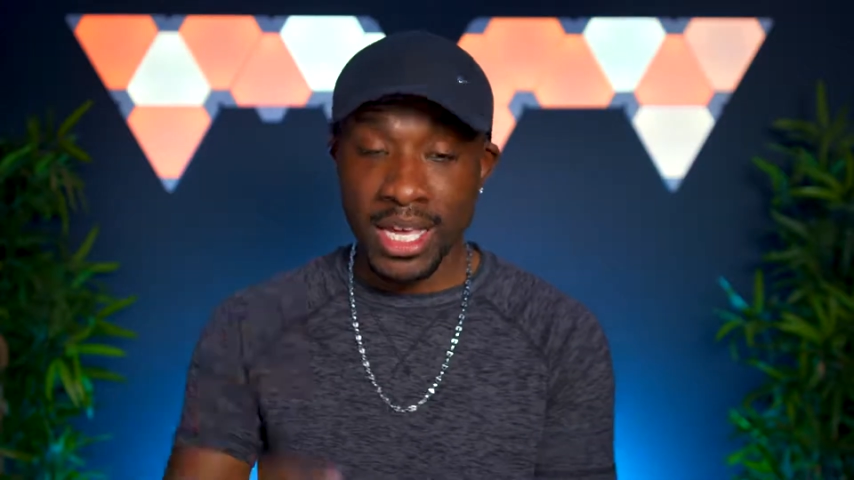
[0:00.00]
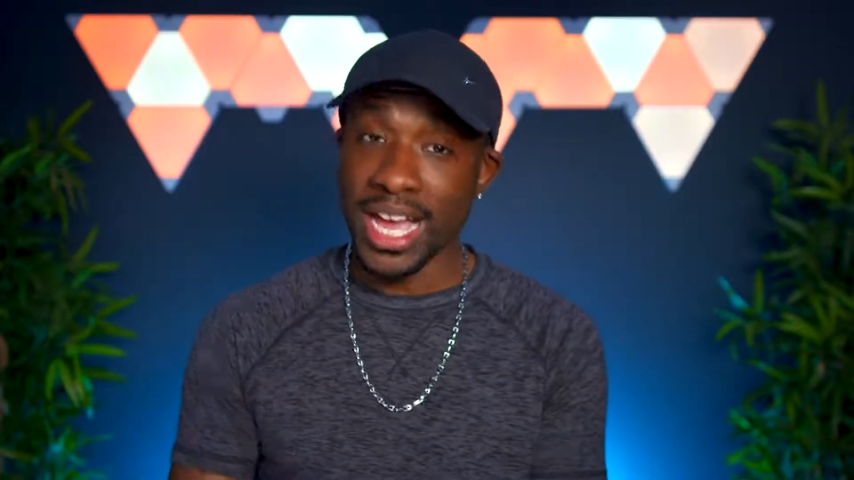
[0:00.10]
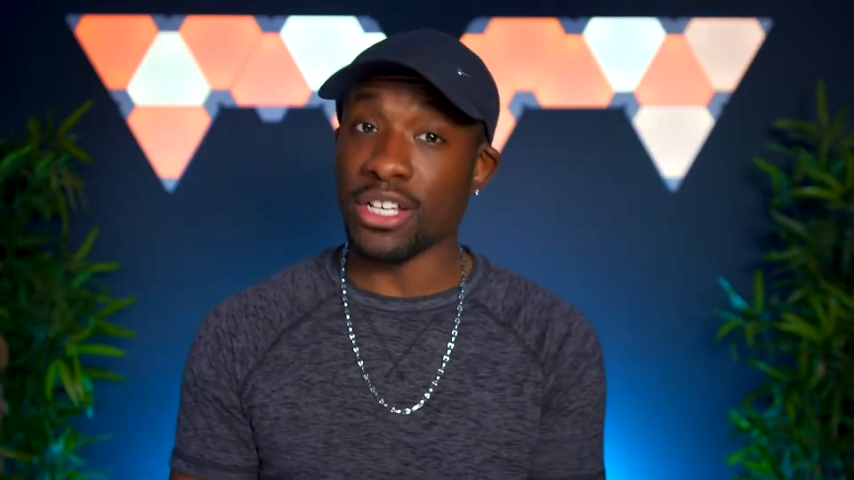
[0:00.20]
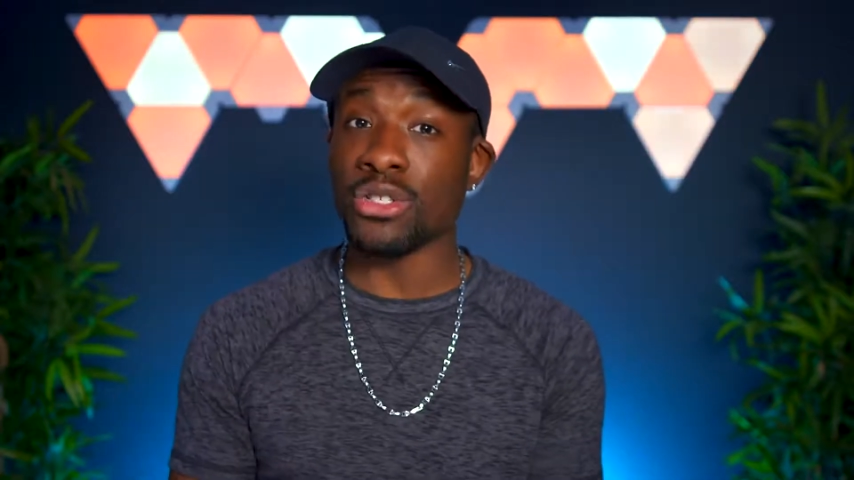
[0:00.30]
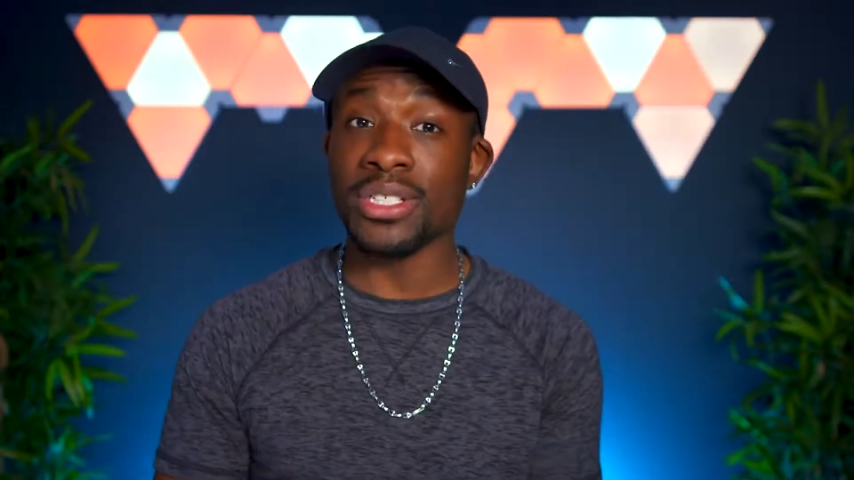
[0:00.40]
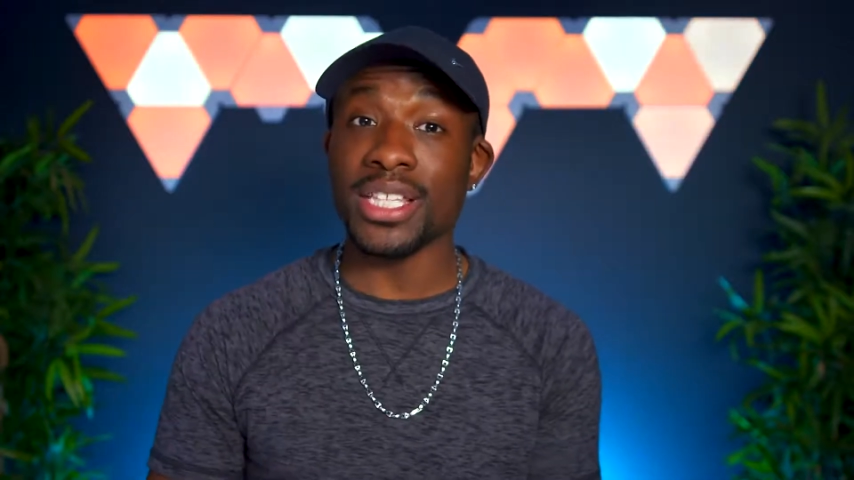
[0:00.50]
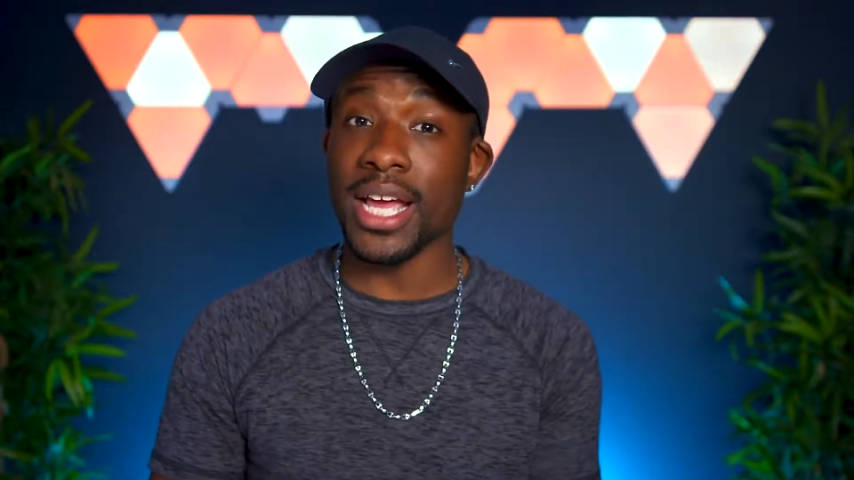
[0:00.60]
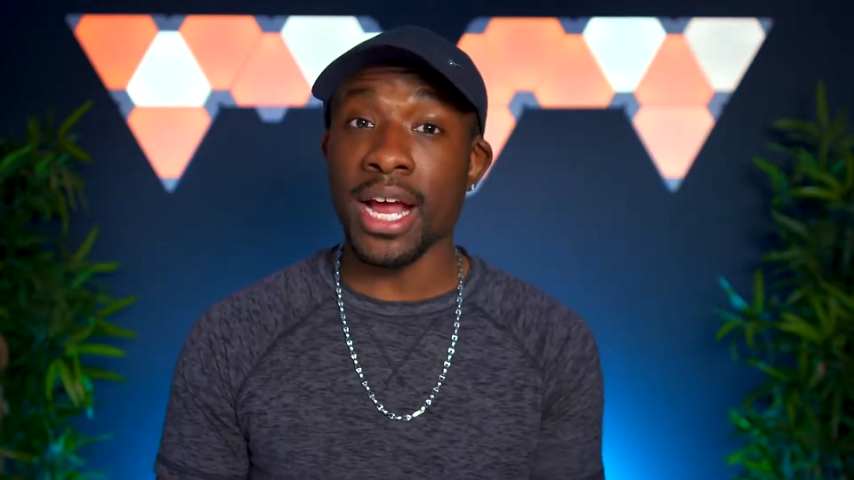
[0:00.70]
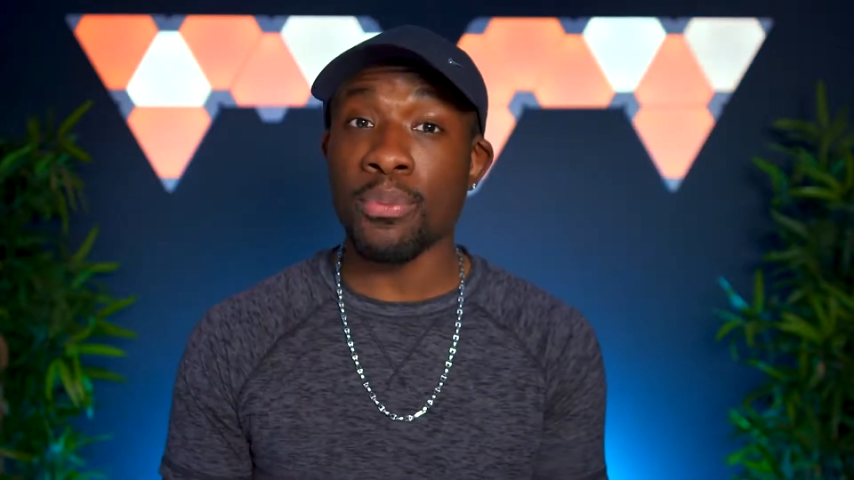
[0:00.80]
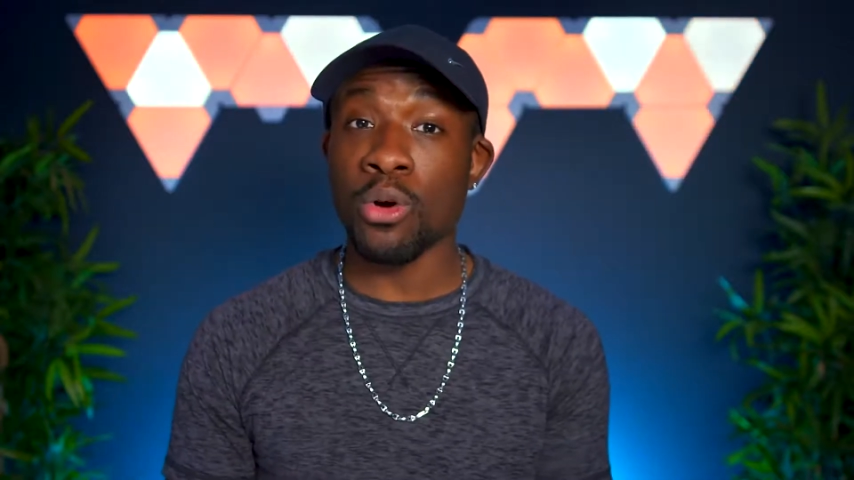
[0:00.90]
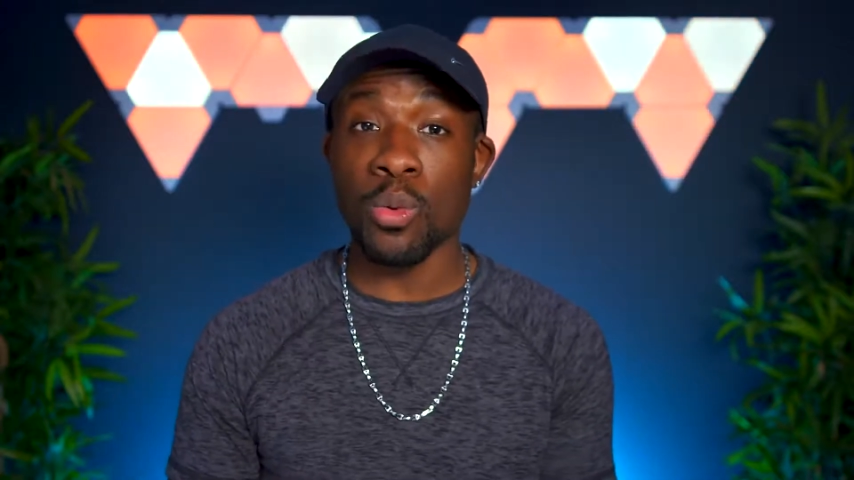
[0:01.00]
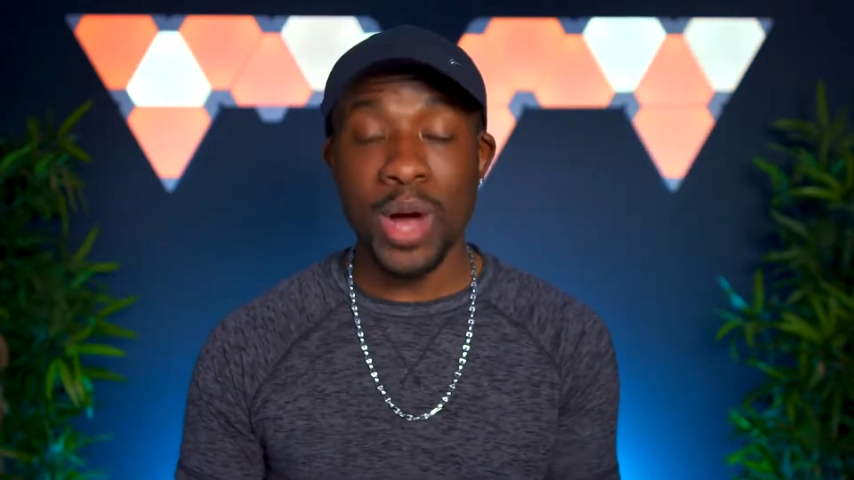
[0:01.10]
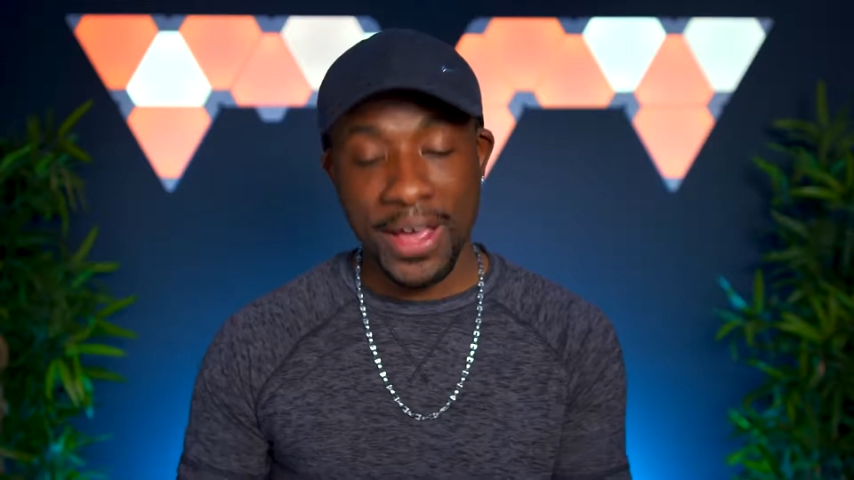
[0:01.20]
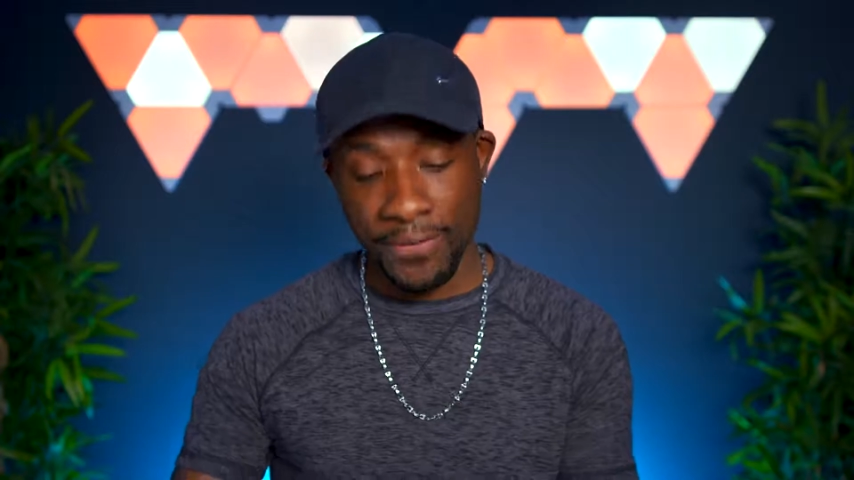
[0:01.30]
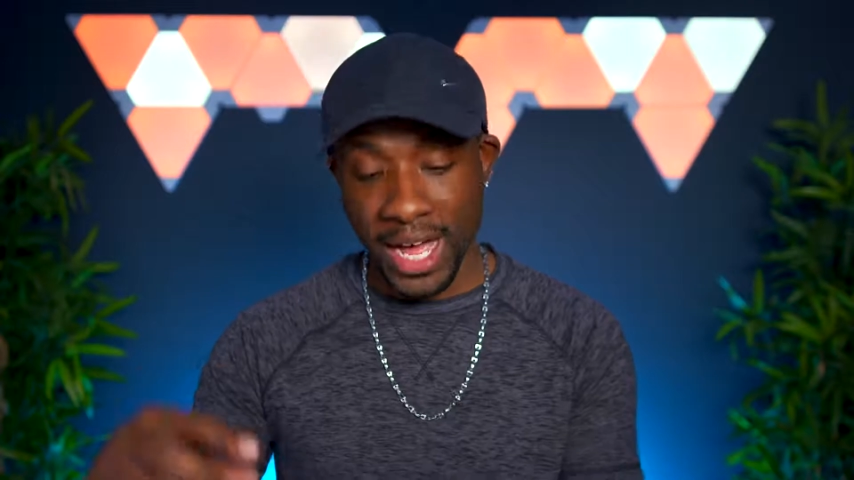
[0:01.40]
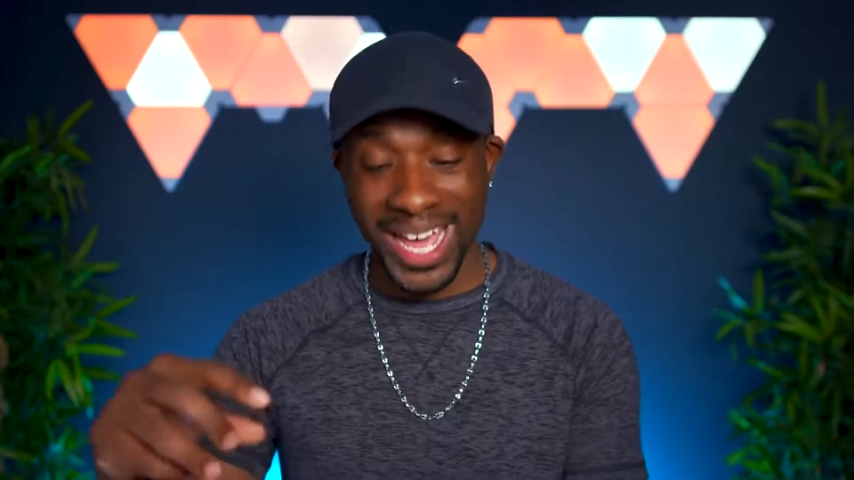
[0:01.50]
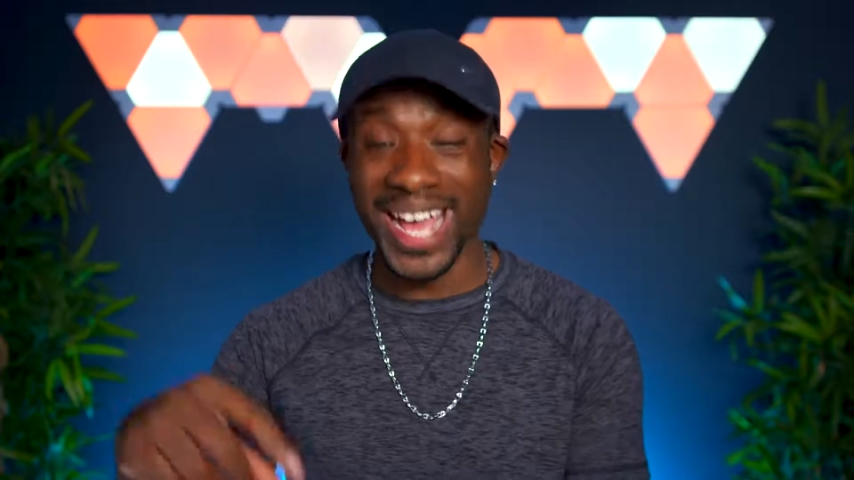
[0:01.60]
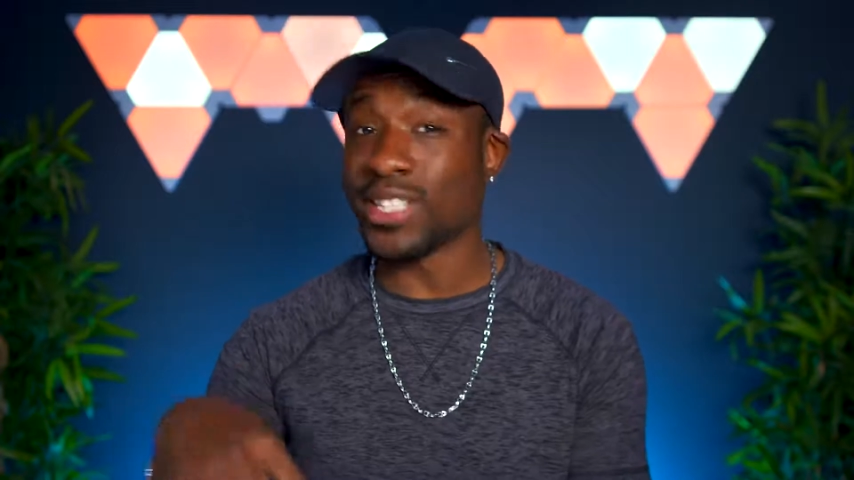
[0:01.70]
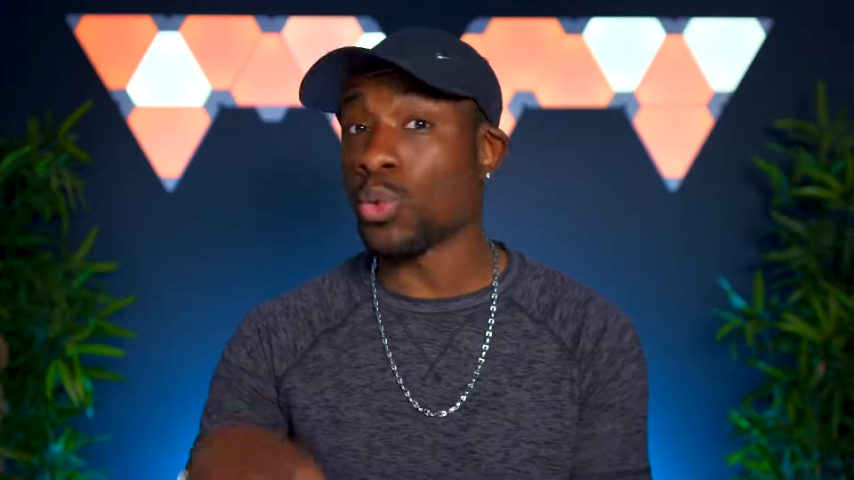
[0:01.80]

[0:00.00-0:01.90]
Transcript: and using the airport Wi-Fi as